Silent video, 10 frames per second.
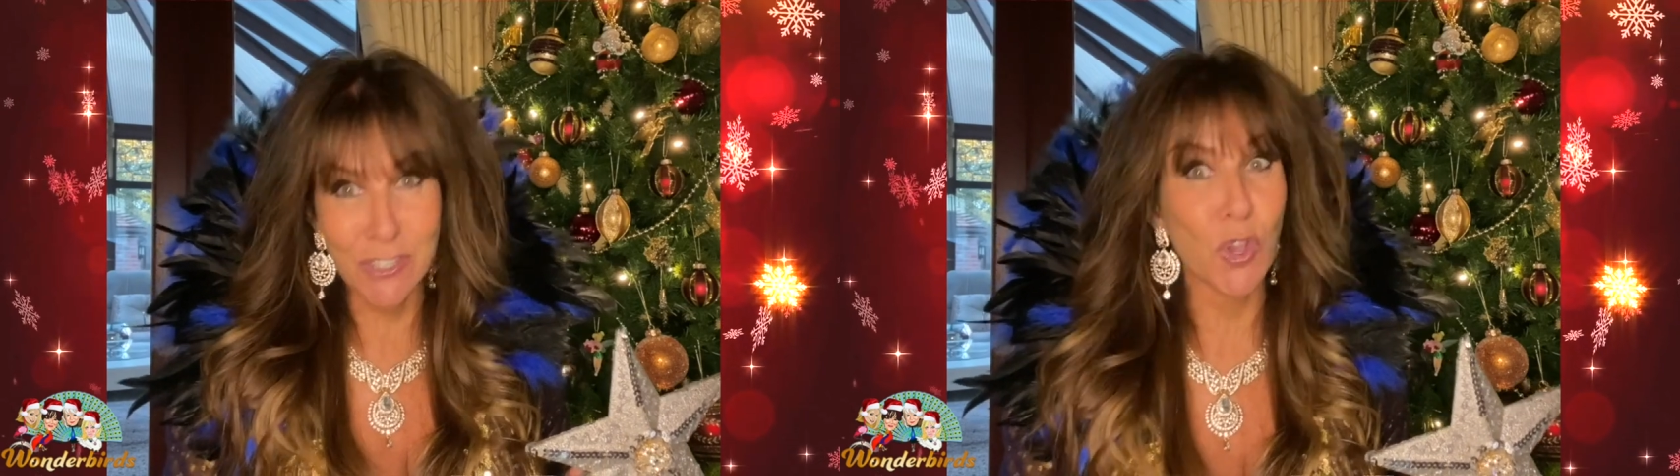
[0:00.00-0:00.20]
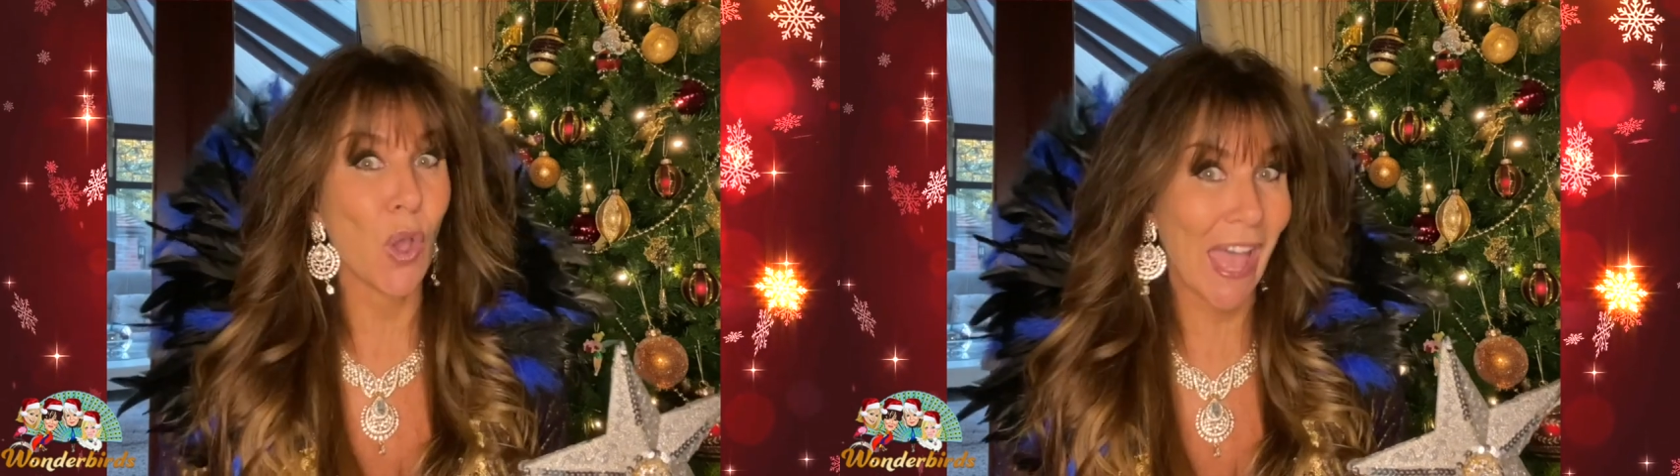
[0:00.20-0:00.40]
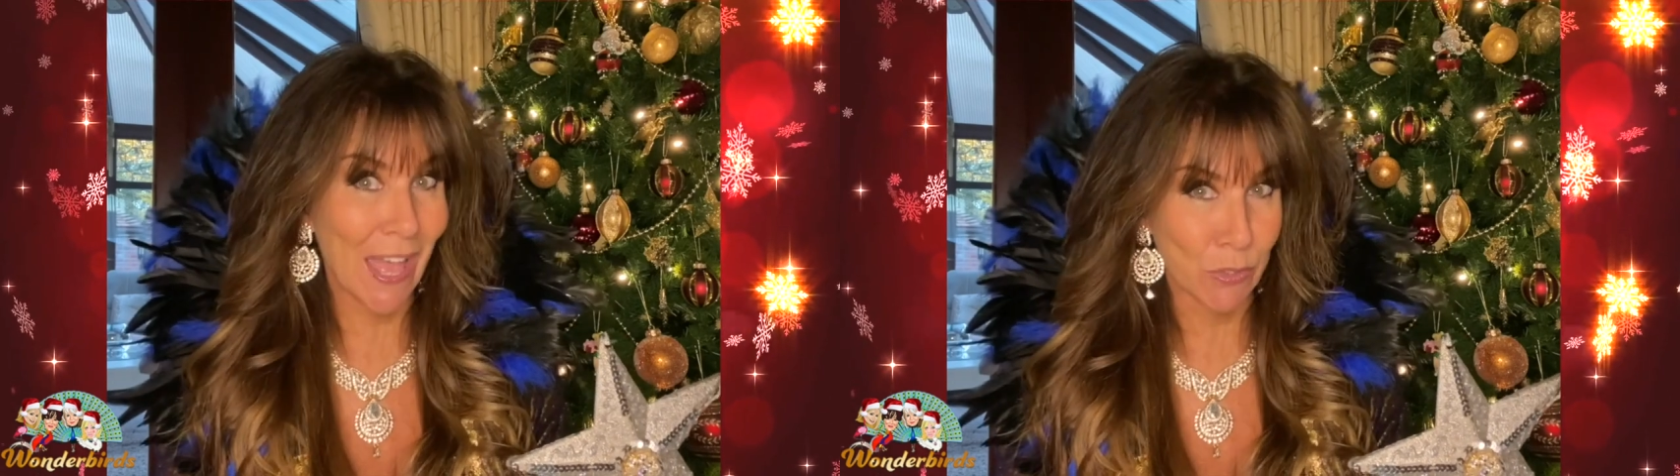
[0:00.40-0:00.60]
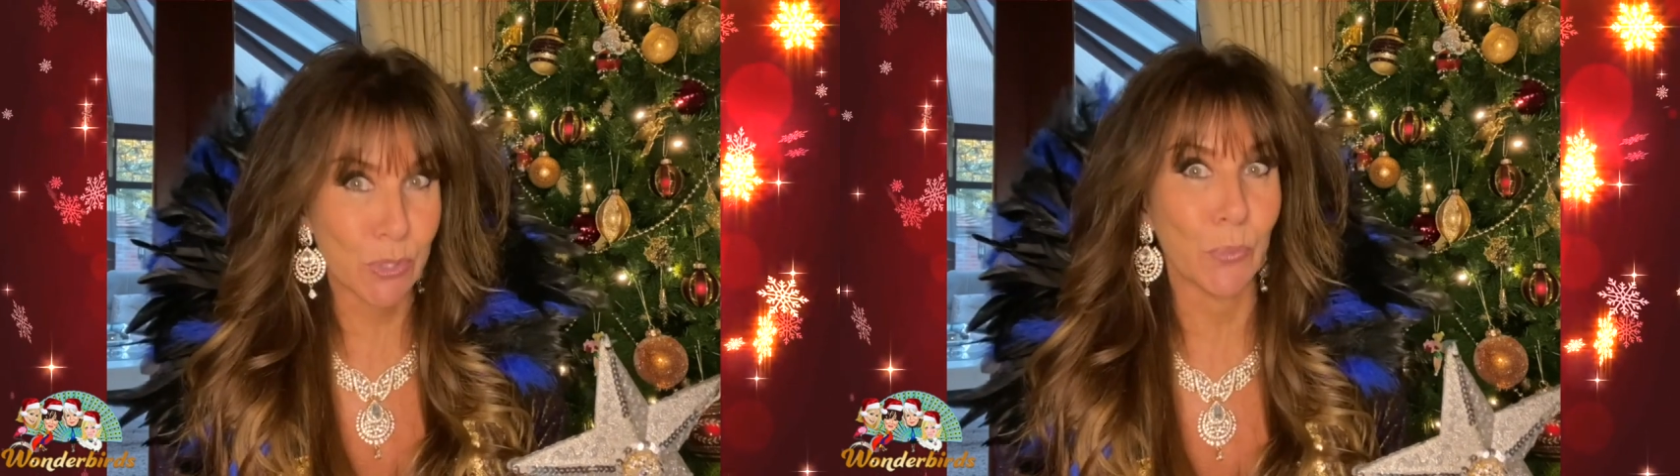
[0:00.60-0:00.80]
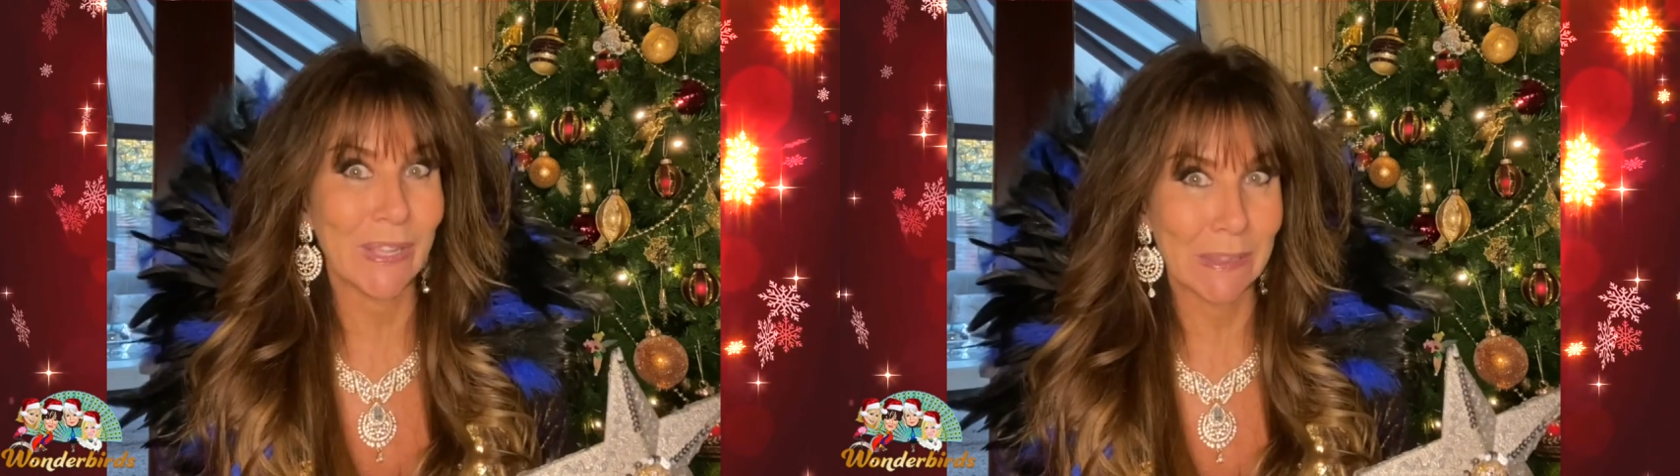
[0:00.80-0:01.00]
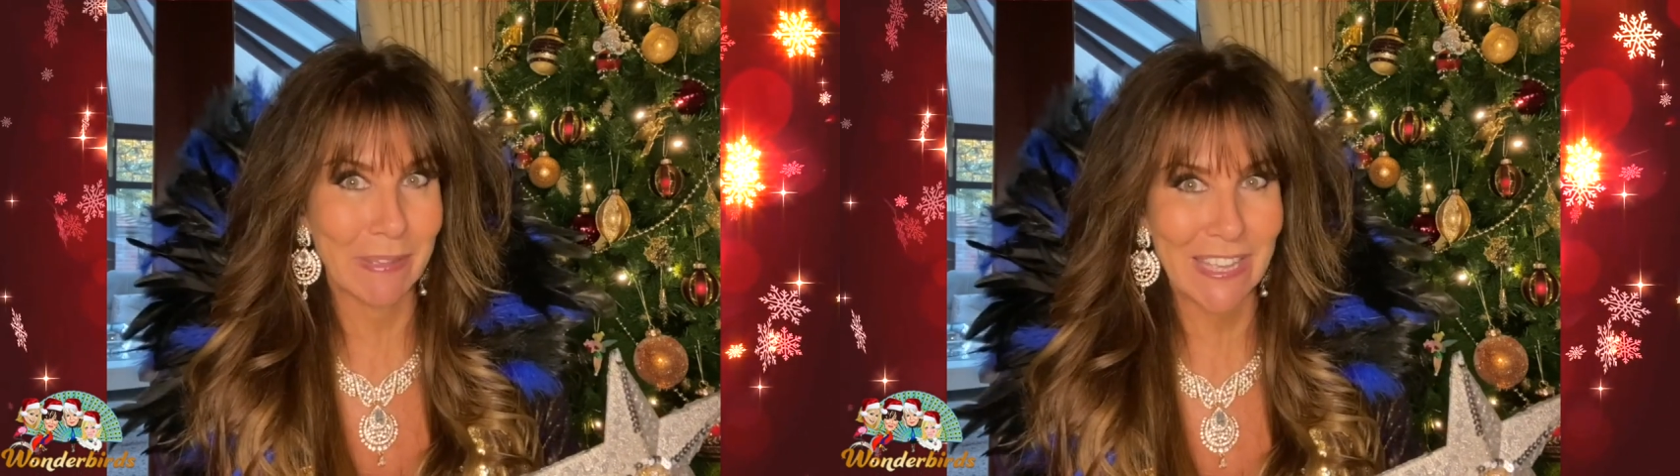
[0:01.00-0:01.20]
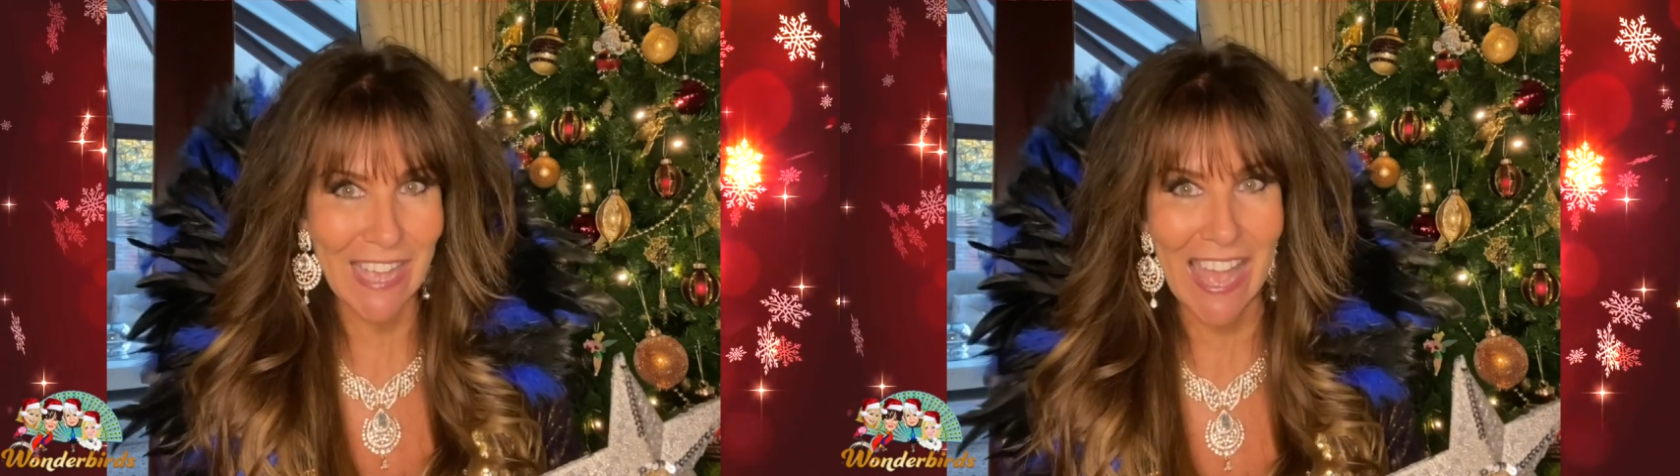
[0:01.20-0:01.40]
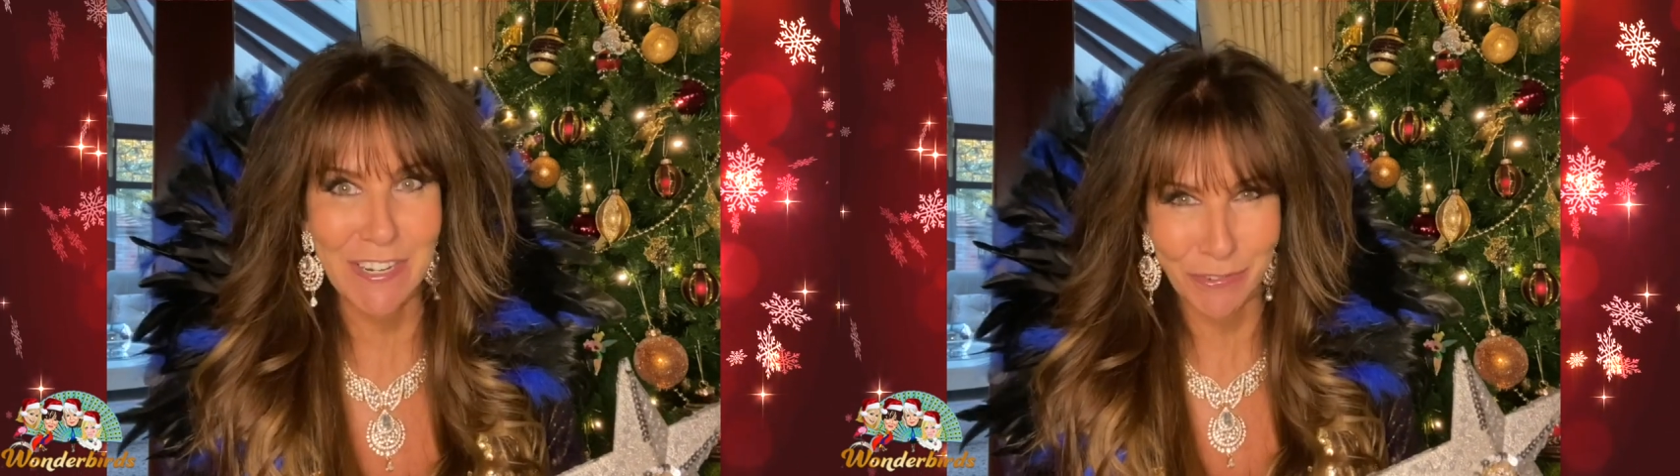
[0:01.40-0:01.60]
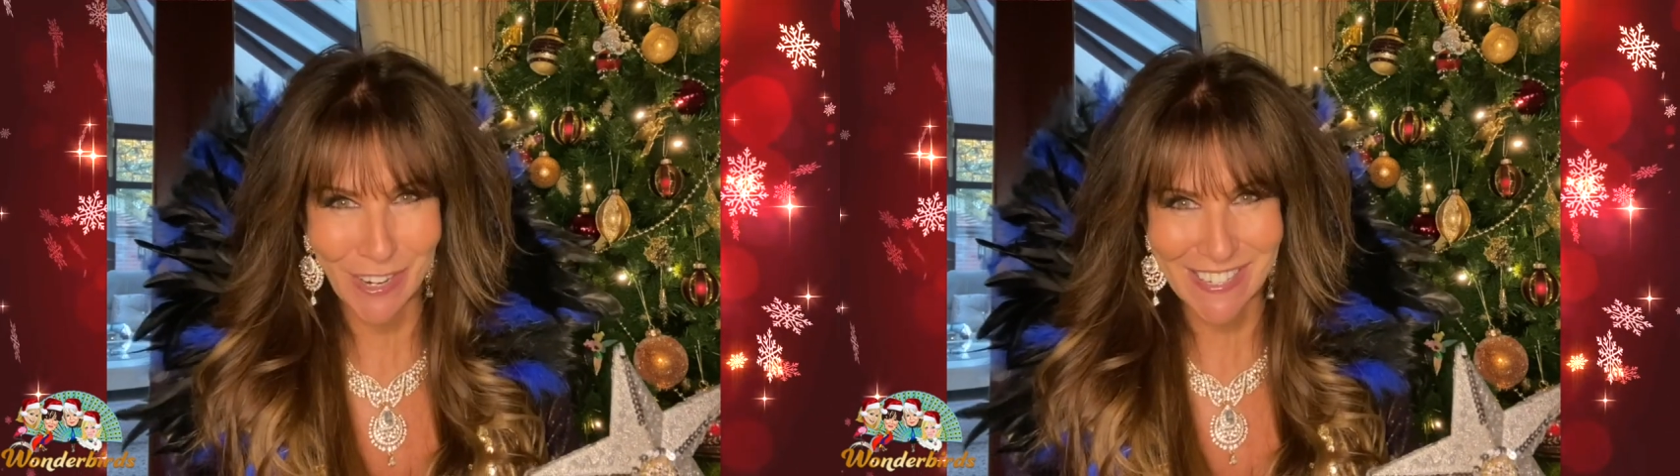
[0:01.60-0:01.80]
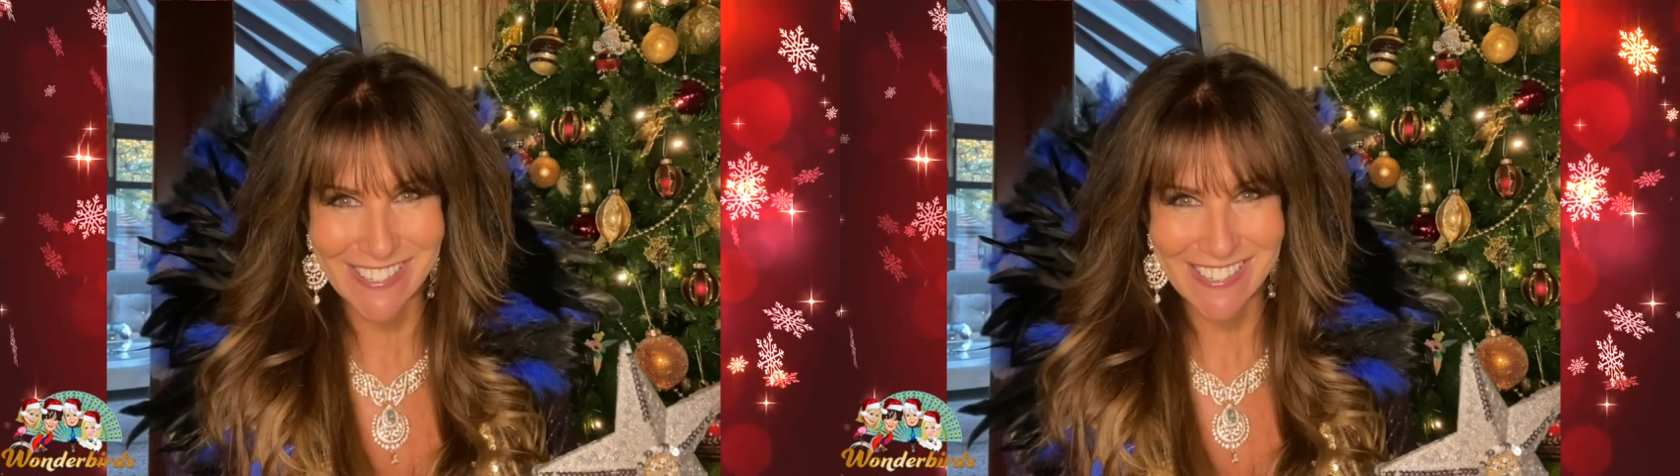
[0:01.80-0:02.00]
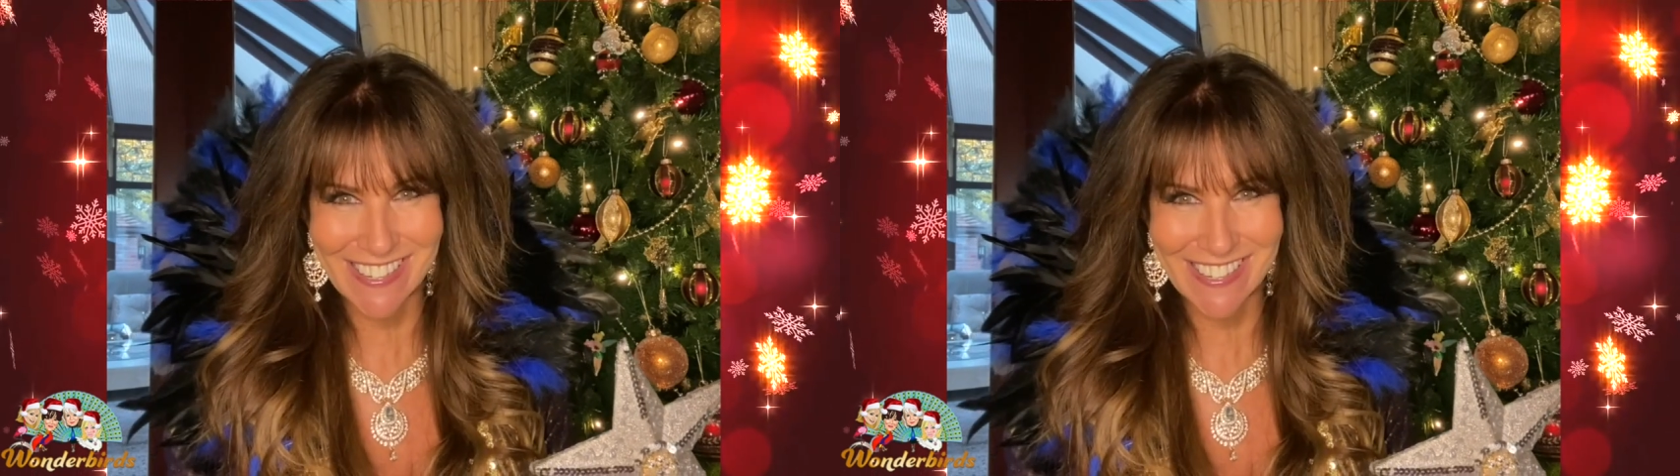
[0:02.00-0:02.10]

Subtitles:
your house will be at risk.